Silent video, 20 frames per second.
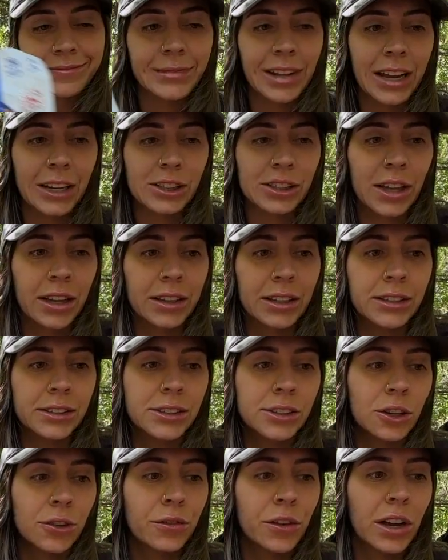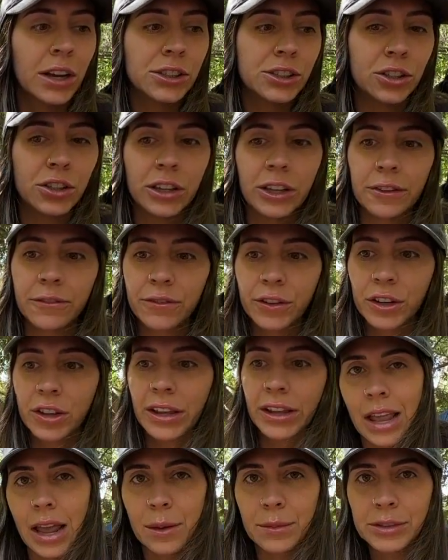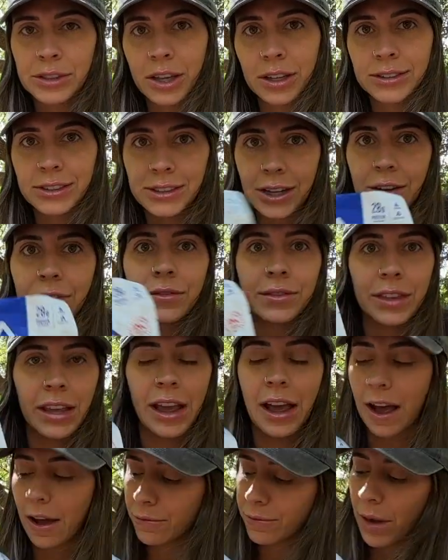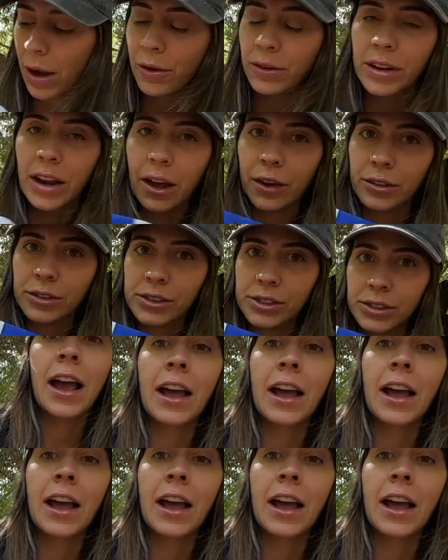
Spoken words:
I just got this. So if you guys are looking for like Amazon stuff, they have Mountain House.